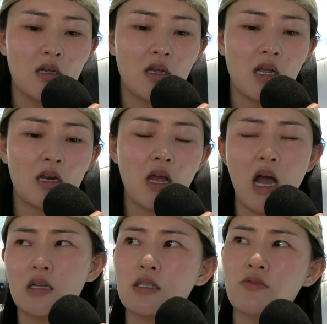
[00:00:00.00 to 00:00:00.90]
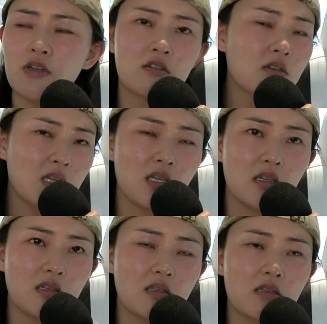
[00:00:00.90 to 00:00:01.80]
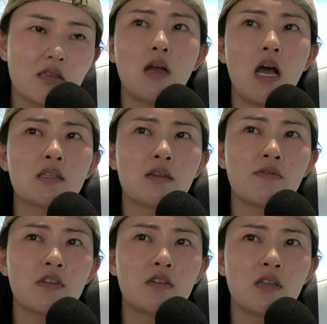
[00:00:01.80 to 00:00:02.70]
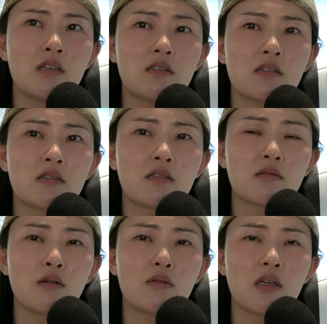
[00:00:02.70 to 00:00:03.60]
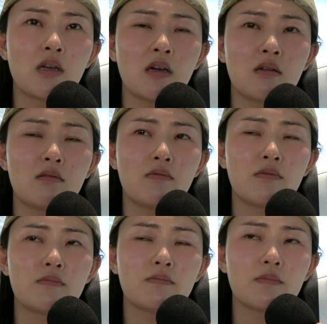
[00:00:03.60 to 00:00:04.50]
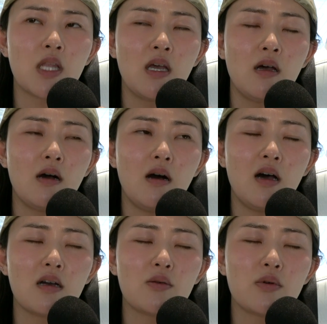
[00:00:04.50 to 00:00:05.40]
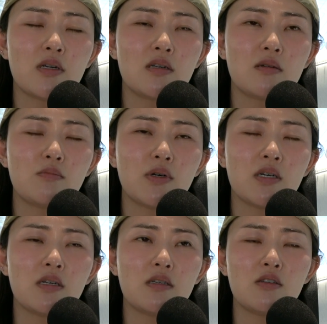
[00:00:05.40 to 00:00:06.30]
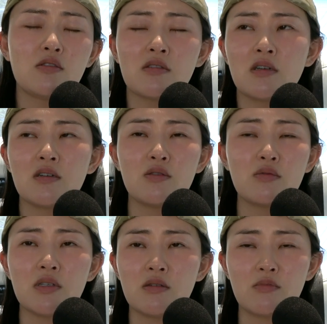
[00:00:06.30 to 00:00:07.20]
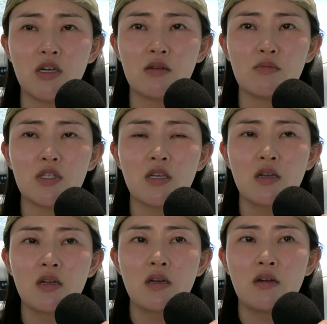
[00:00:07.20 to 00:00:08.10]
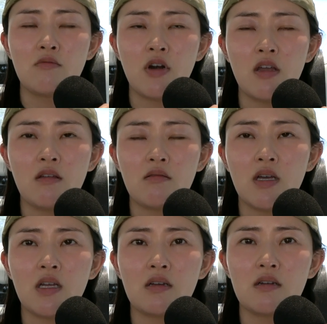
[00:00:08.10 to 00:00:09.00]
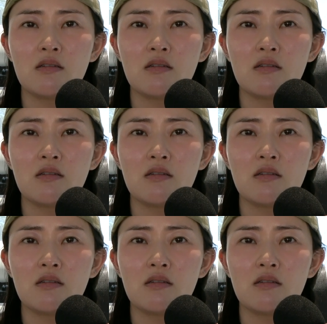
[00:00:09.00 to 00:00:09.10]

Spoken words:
and ask for your needs. Asking for your needs is low-key kind of awkward, but you just gotta do it sometimes, right? Like,